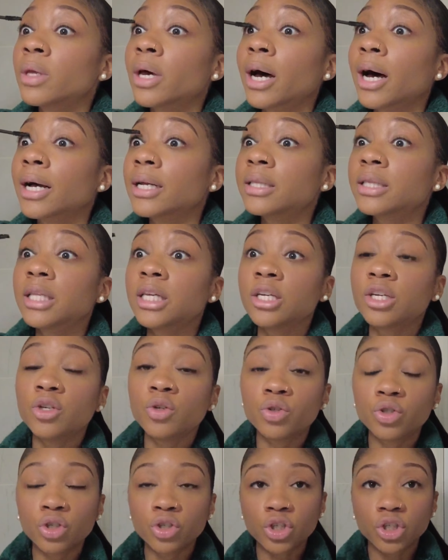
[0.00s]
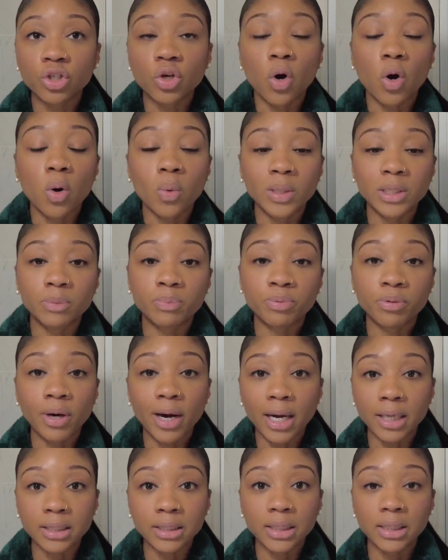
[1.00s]
I think you should just always
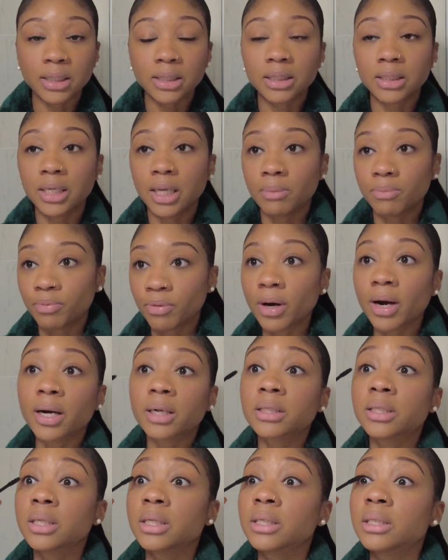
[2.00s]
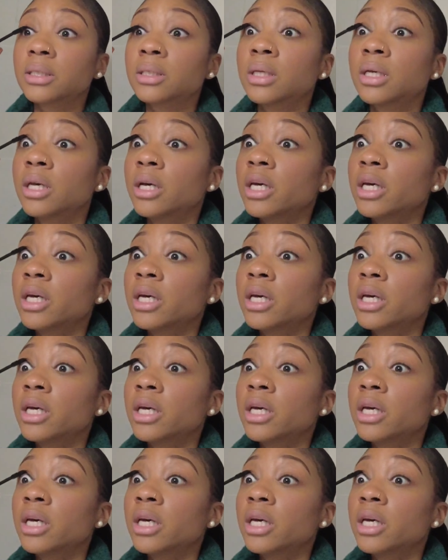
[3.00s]
practice and practice